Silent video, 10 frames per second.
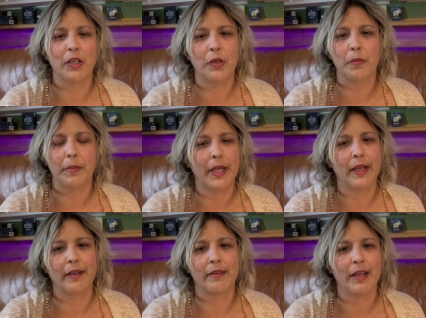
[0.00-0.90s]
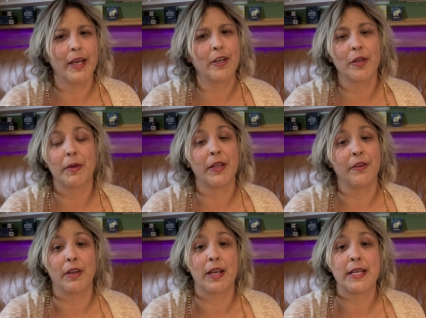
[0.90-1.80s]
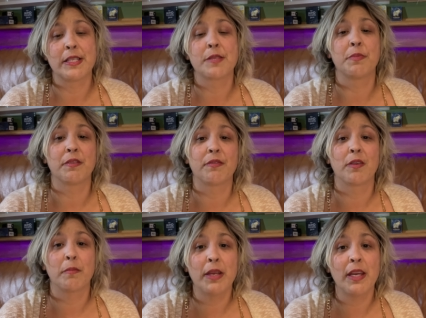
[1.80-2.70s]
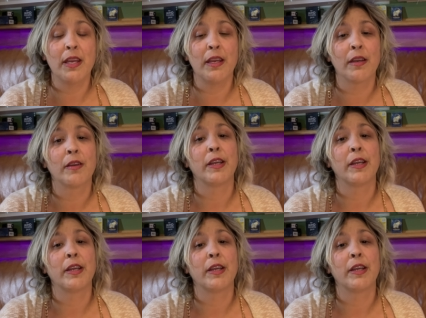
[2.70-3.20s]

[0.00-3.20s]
Oh man, I don't know about you guys, but for me,